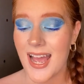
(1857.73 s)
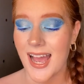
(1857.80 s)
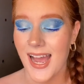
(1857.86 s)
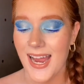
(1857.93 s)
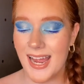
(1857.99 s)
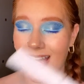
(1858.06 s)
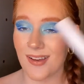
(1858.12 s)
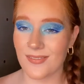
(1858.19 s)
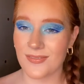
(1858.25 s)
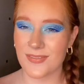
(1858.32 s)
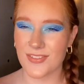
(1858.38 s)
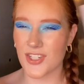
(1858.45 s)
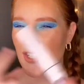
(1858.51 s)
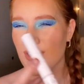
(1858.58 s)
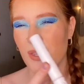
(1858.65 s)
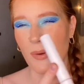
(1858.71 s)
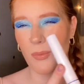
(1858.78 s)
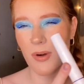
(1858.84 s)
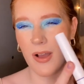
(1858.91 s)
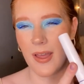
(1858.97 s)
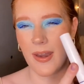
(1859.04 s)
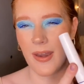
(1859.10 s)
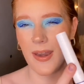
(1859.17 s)
I have just the
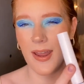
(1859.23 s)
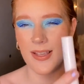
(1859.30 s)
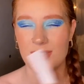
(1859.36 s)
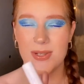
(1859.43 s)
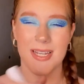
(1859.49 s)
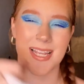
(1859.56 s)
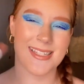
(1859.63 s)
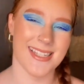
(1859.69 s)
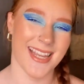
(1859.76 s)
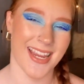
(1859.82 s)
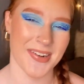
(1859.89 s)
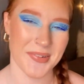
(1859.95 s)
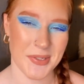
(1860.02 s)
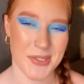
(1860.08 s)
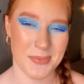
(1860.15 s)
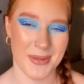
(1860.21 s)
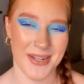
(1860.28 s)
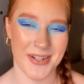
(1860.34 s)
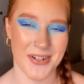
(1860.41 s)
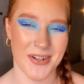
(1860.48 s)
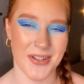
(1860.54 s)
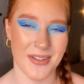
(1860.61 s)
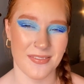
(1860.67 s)
one, so I guess I can't really speak
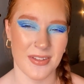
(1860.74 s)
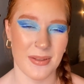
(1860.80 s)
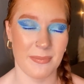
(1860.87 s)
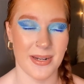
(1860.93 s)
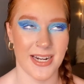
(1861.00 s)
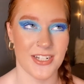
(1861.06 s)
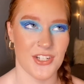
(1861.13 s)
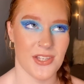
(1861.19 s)
on all of them, but I just